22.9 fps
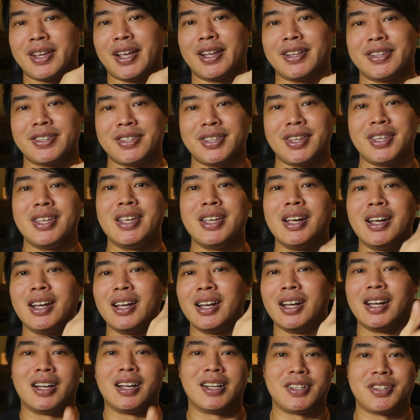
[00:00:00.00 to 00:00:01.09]
can see
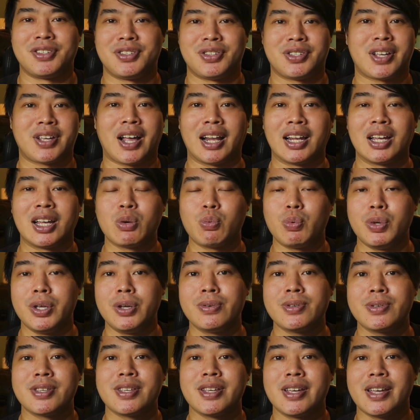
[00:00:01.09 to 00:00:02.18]
color
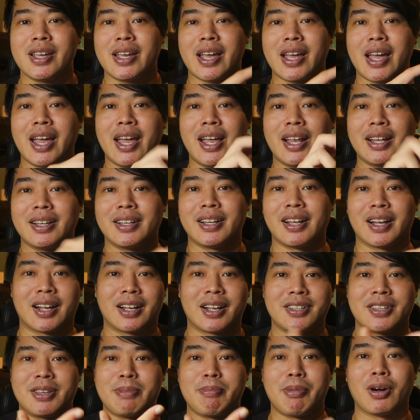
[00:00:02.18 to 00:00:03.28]
wheels and the
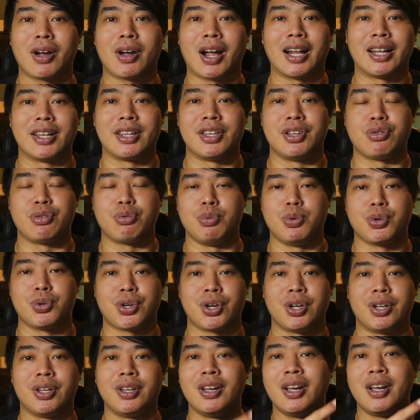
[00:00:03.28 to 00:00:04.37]
simple color
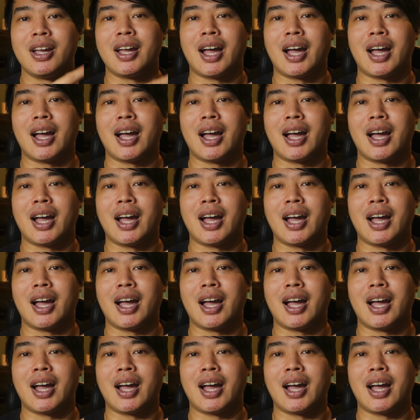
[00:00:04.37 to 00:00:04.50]
distribution.